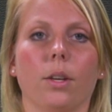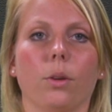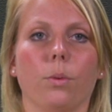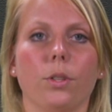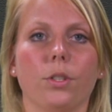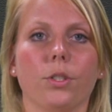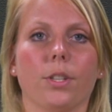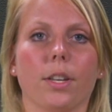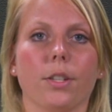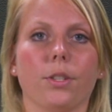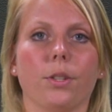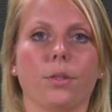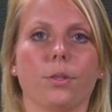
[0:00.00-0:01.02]
We
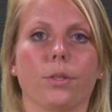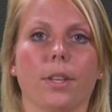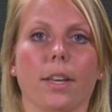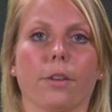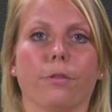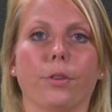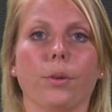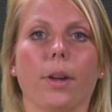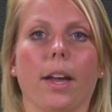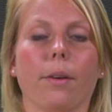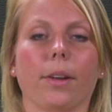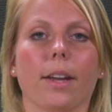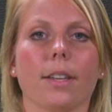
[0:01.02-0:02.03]
suggest you to take a few
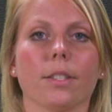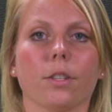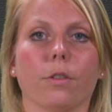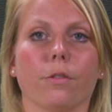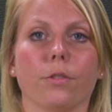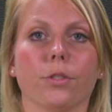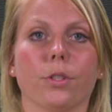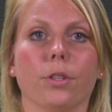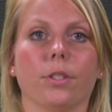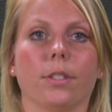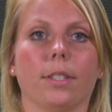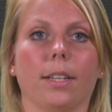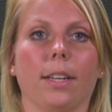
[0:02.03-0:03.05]
areas of
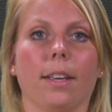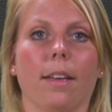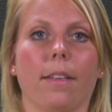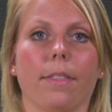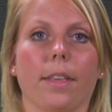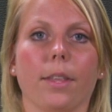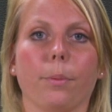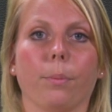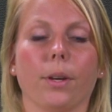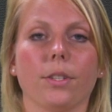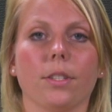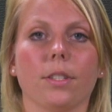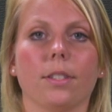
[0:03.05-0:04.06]
uncertainty that are
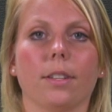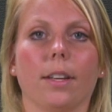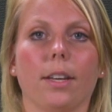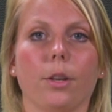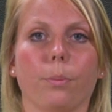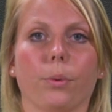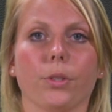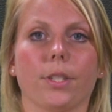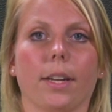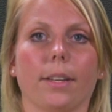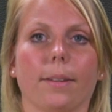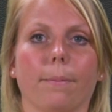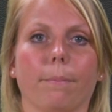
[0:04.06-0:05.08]
present in your
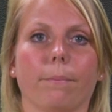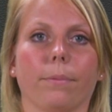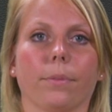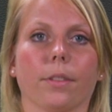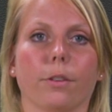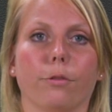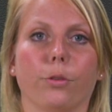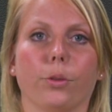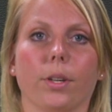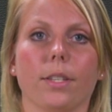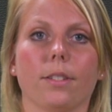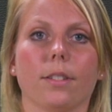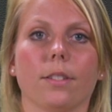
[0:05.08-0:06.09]
project. For
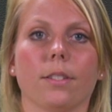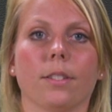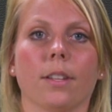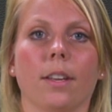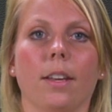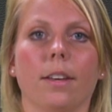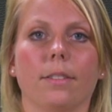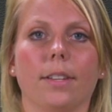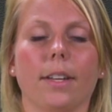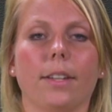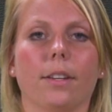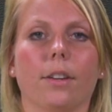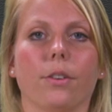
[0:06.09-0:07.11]
instance,
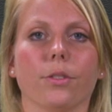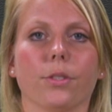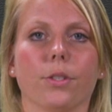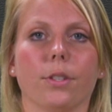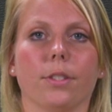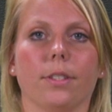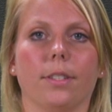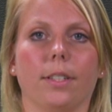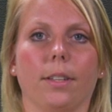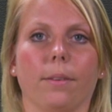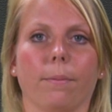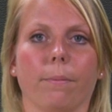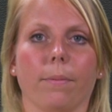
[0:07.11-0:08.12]
technical
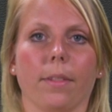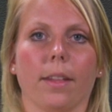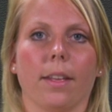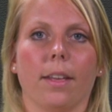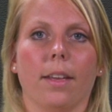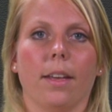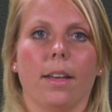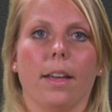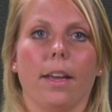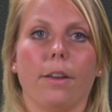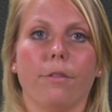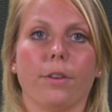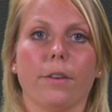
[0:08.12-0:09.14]
uncertainty,
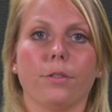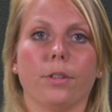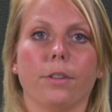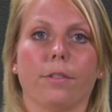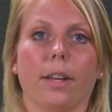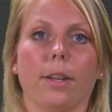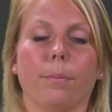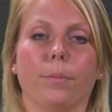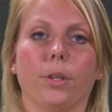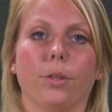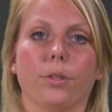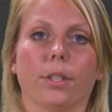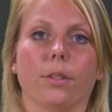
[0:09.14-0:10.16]
if you have to develop
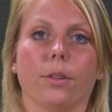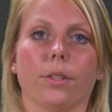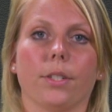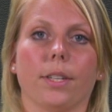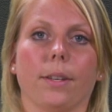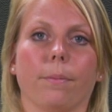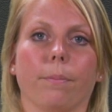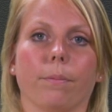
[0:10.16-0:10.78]
new technology,